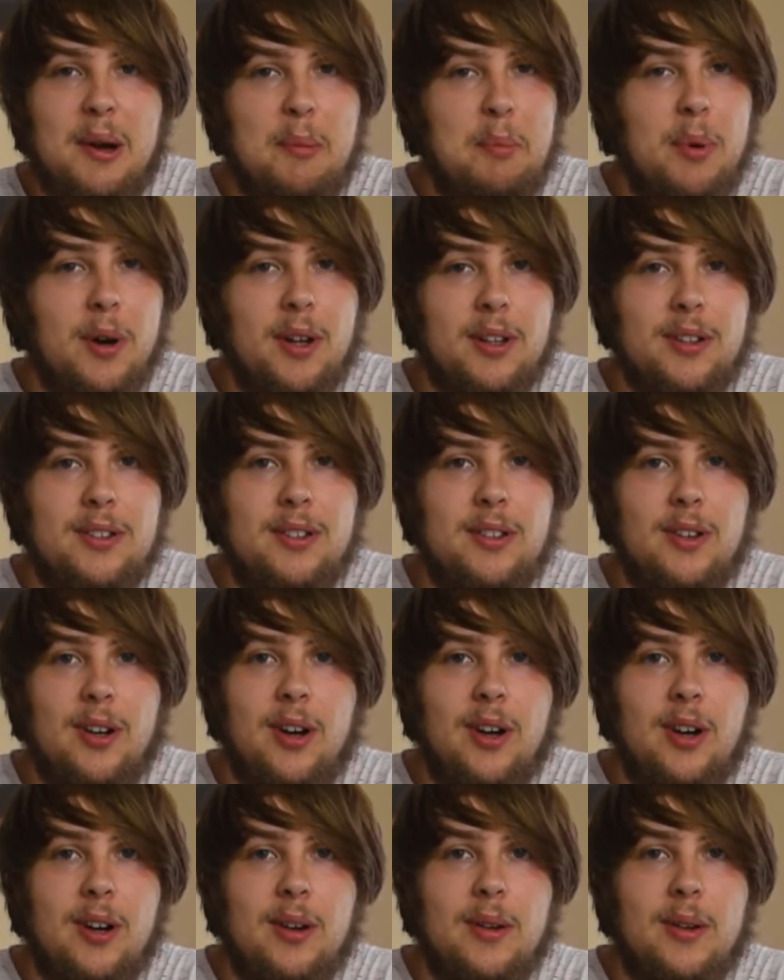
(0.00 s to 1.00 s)
But
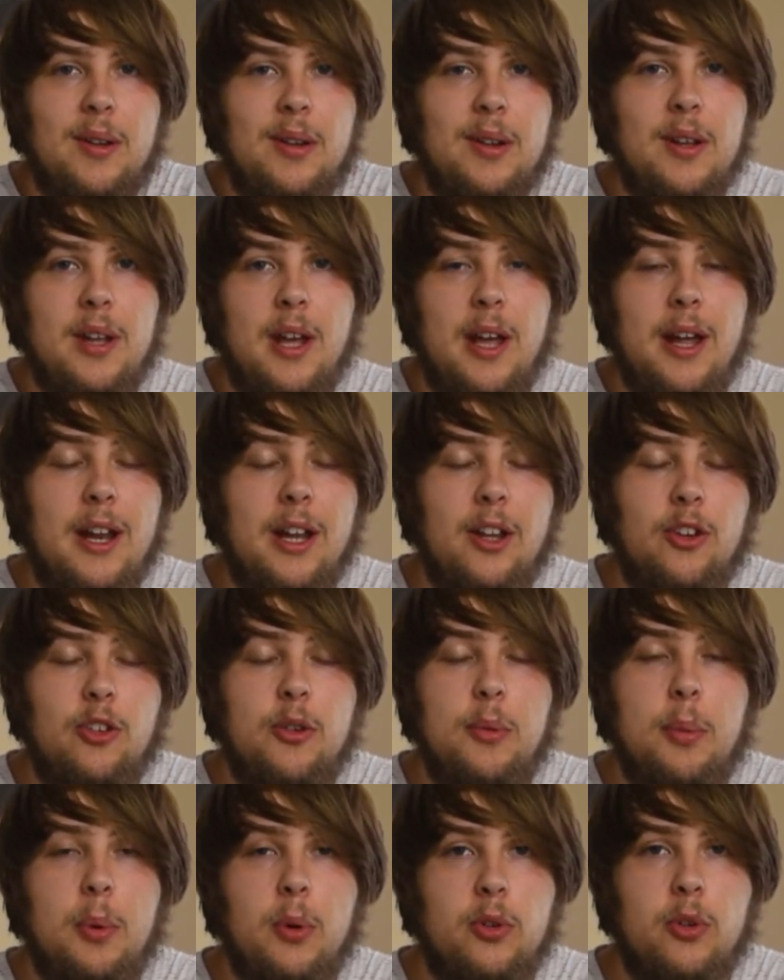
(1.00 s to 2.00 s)
it is
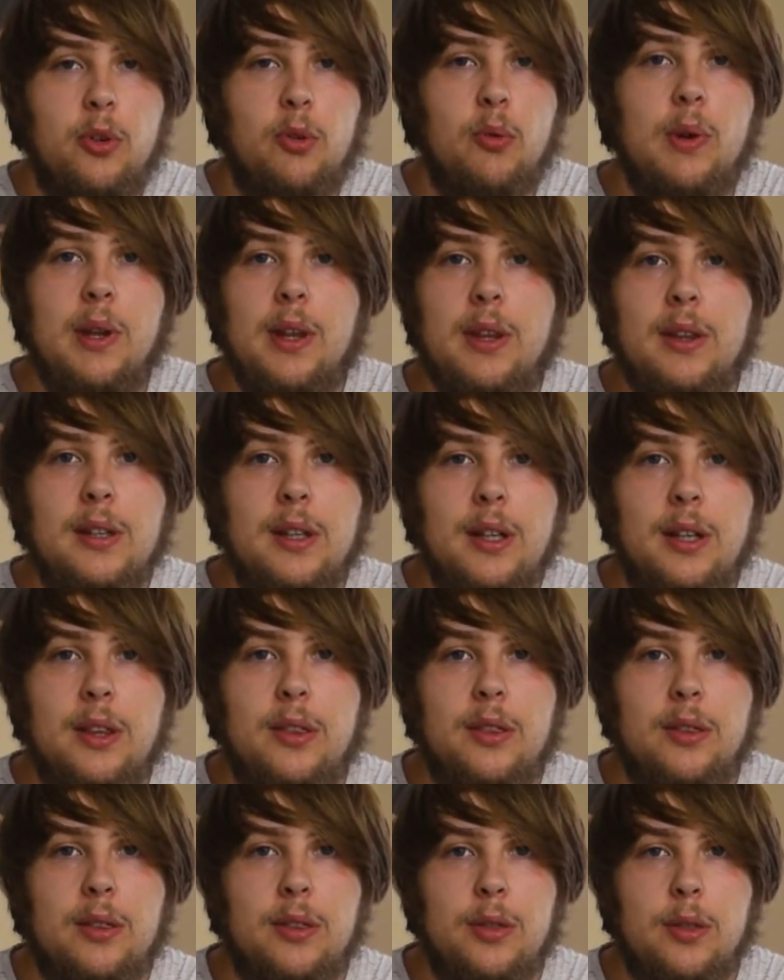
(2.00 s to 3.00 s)
supposed to rain like
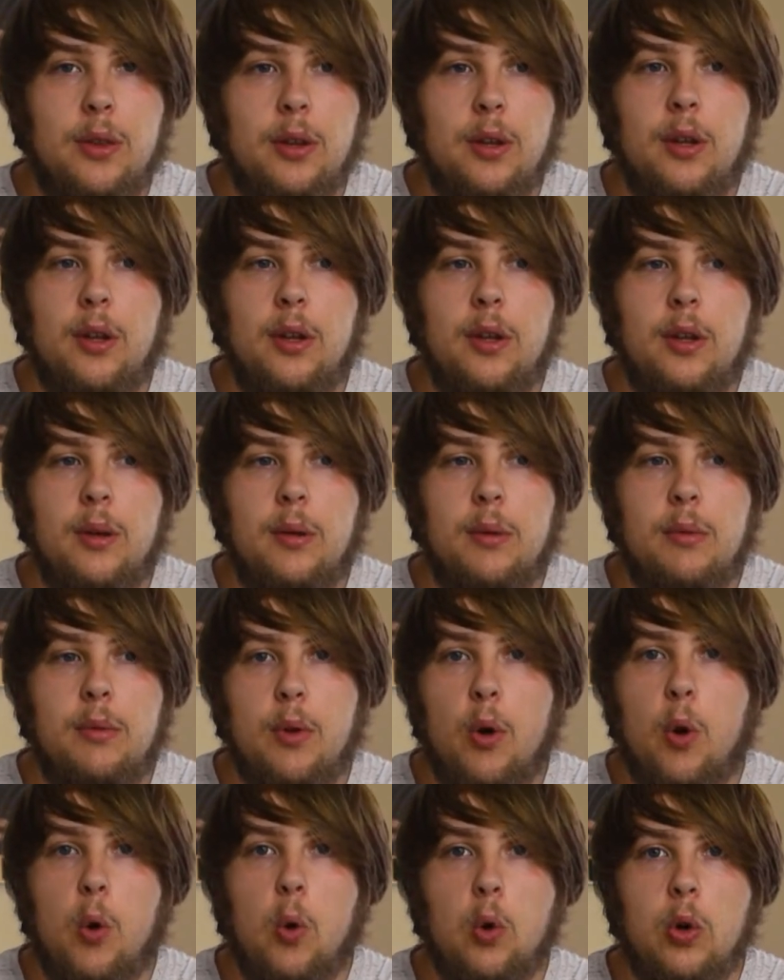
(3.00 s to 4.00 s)
the
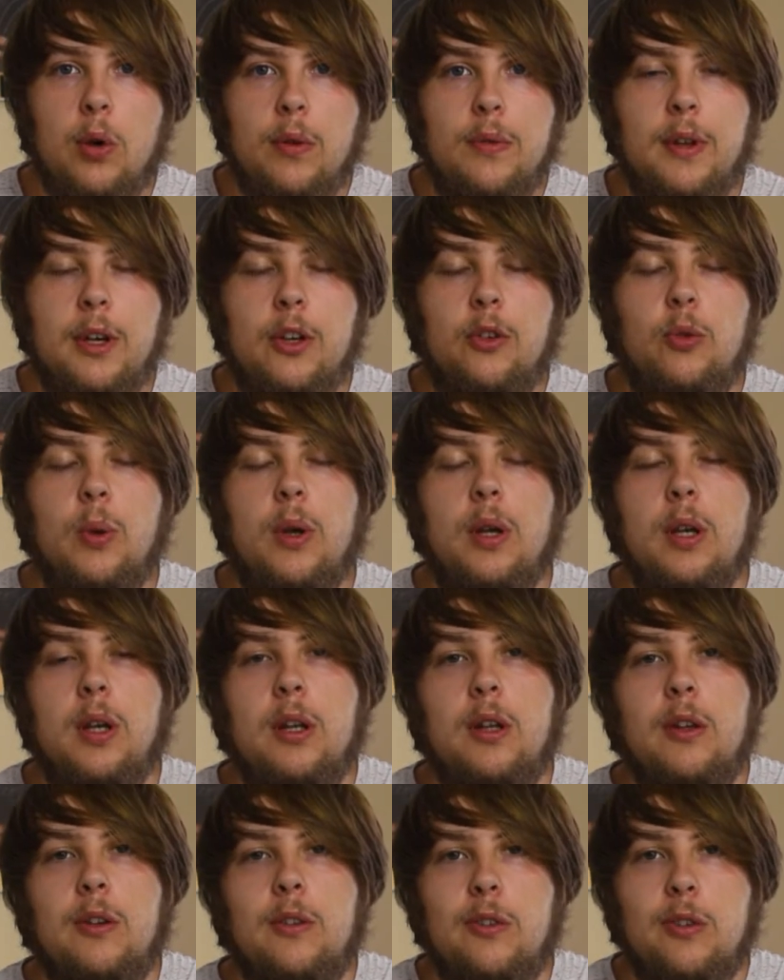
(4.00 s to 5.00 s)
whole of next week,
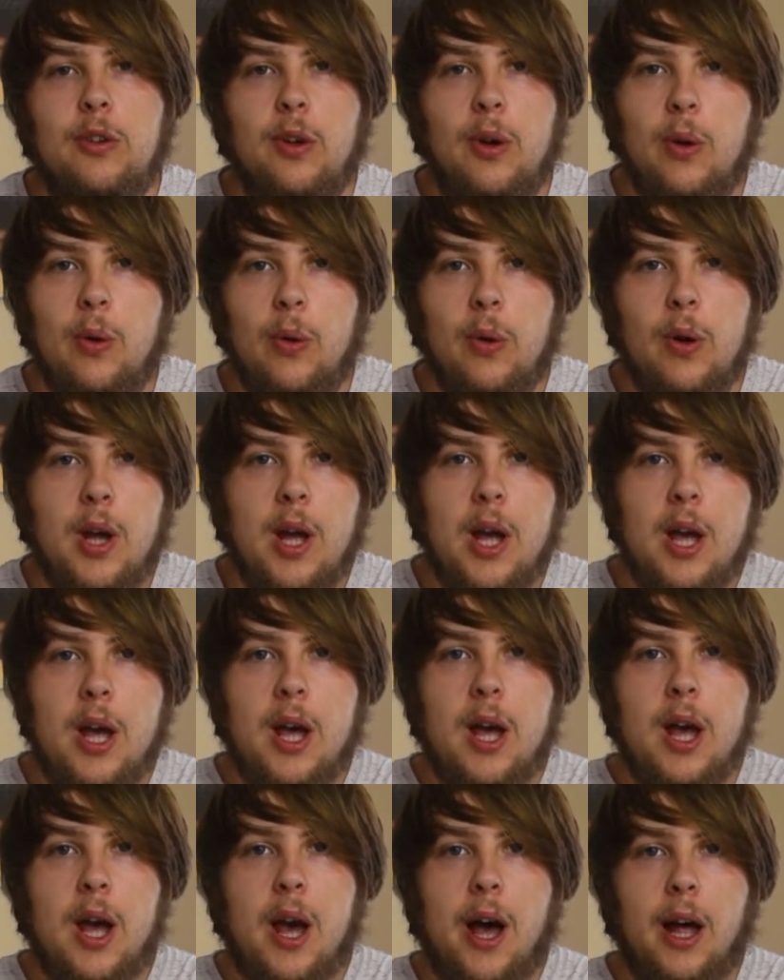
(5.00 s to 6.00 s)
so
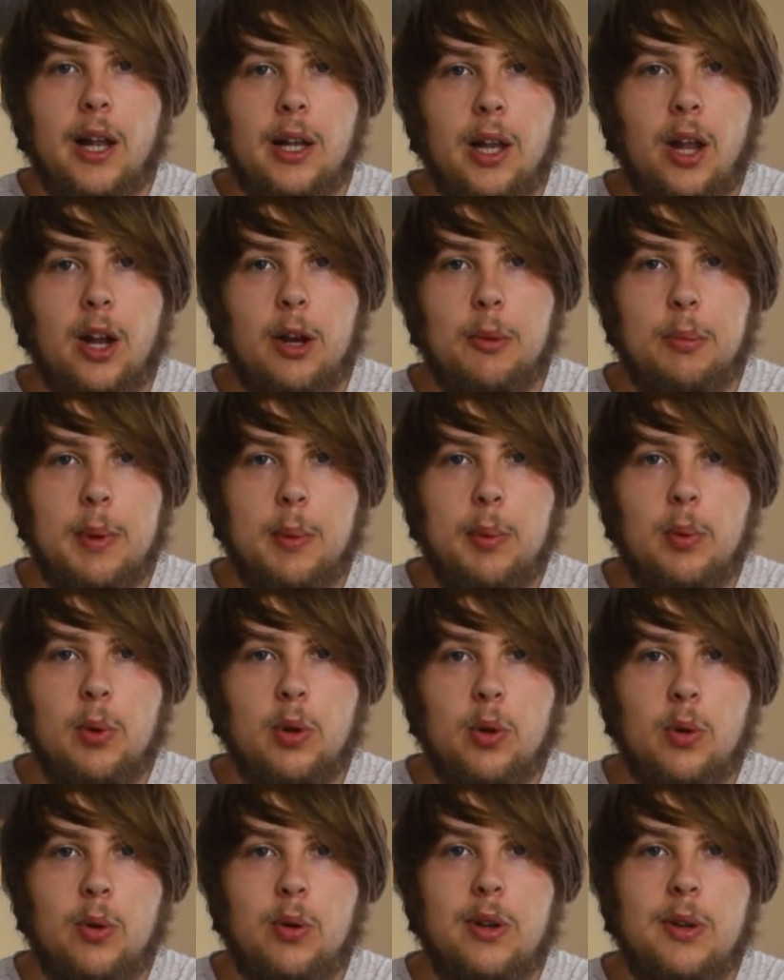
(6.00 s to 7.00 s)
a lot of people are
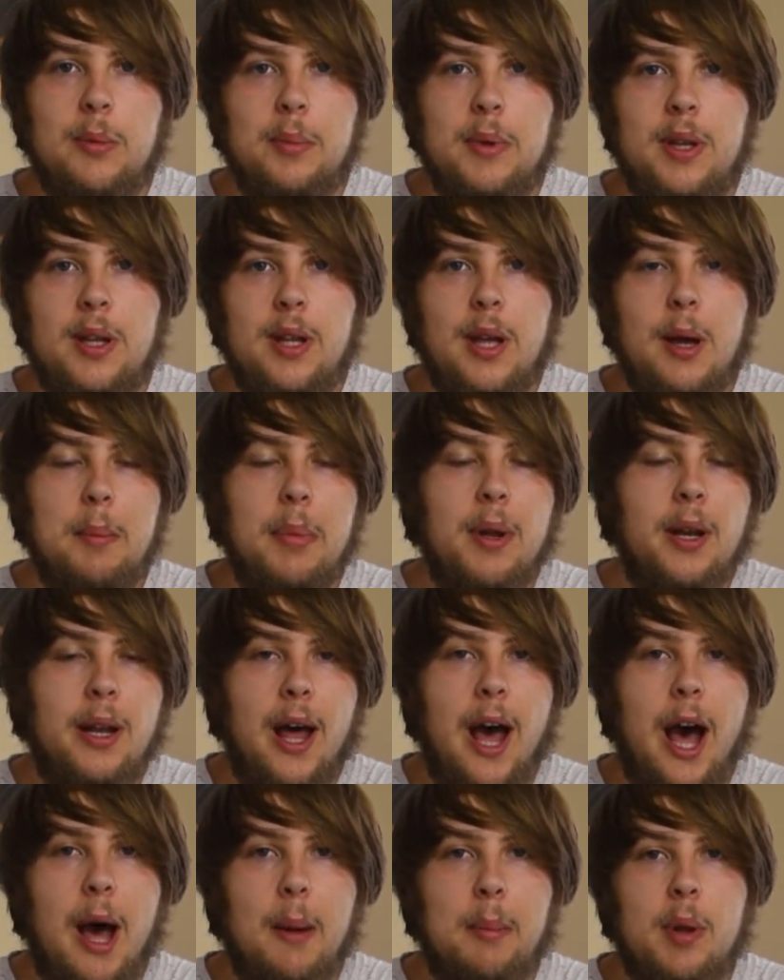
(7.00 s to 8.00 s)
going to be a bit
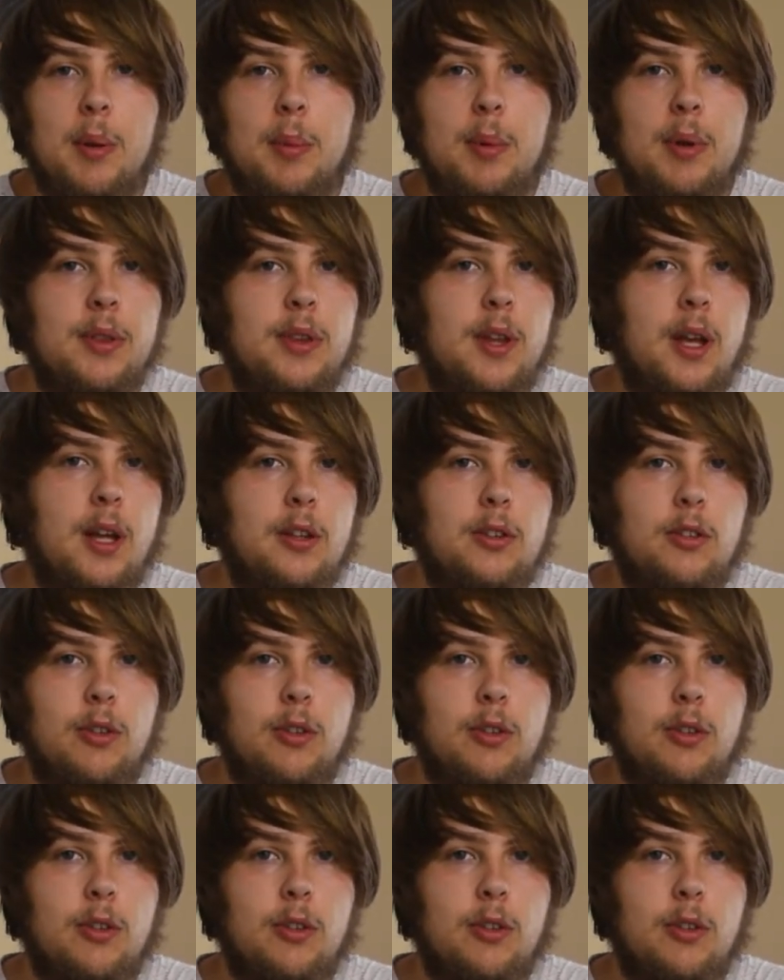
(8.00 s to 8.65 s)
happy about that.